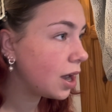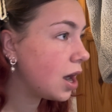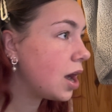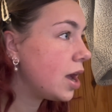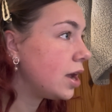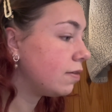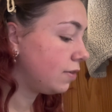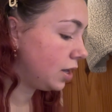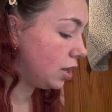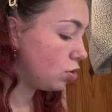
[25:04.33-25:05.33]
I
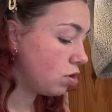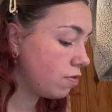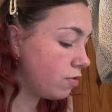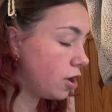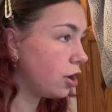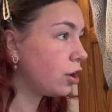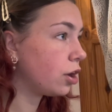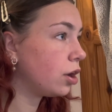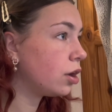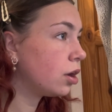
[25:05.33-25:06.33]
really got a very
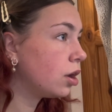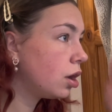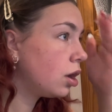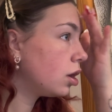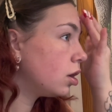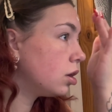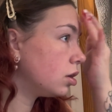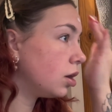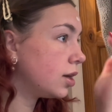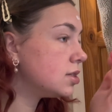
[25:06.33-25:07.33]
good
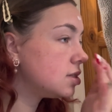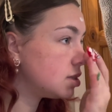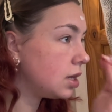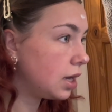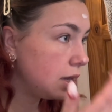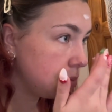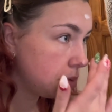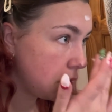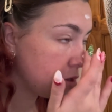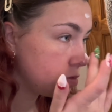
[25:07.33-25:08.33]
night's sleep.
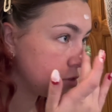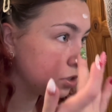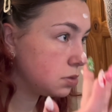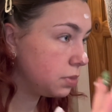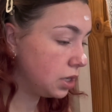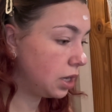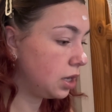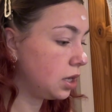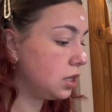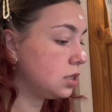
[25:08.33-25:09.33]
Just been like
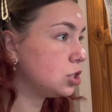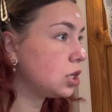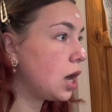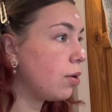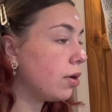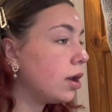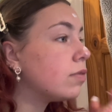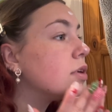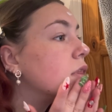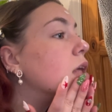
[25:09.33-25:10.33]
in the shower and
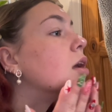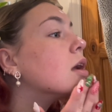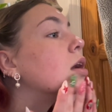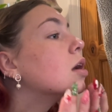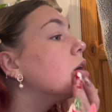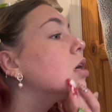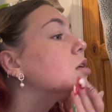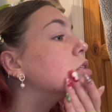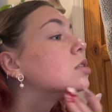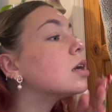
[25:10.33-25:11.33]
everything,
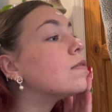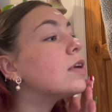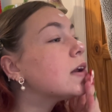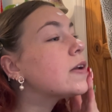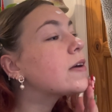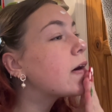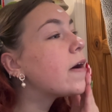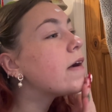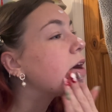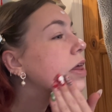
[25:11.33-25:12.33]
just getting ready to
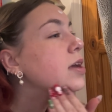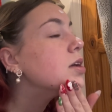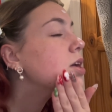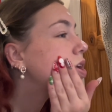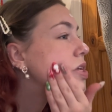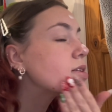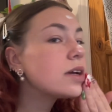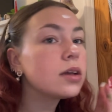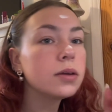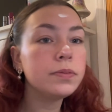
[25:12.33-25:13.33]
go. I think it is
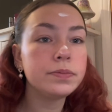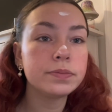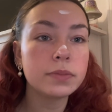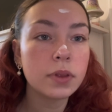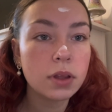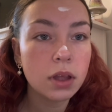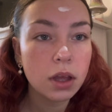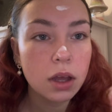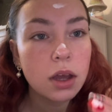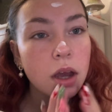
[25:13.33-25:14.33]
like,
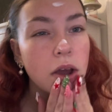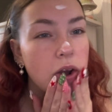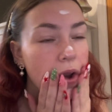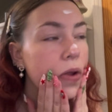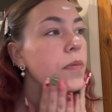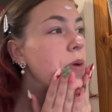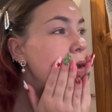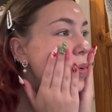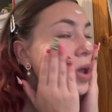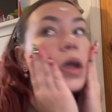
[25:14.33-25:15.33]
I don't know,
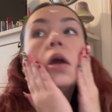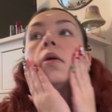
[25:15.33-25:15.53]
maybe